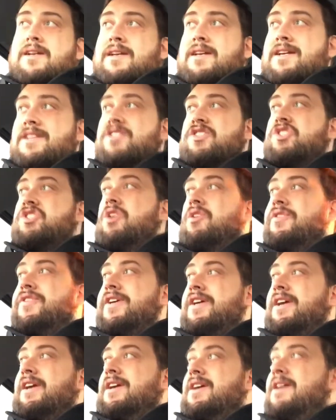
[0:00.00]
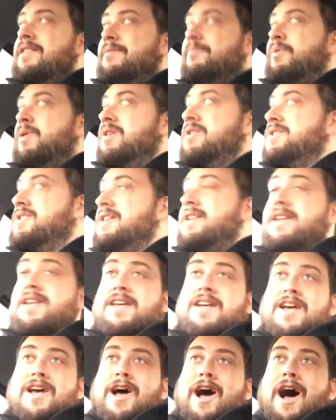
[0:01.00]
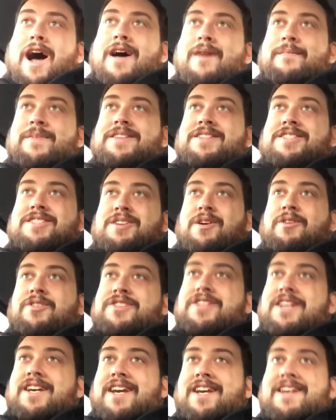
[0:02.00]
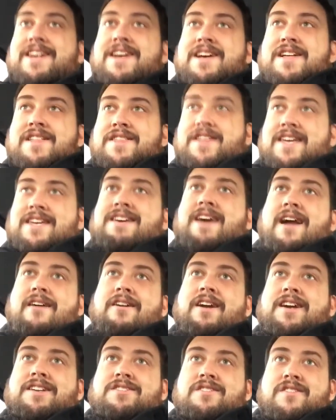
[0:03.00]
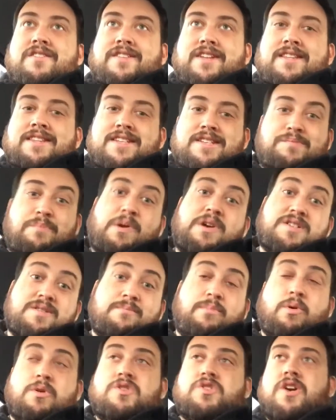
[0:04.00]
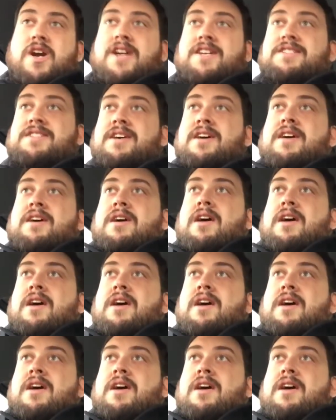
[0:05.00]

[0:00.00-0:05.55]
insulting the person, I'm insulting the character that this person portrays,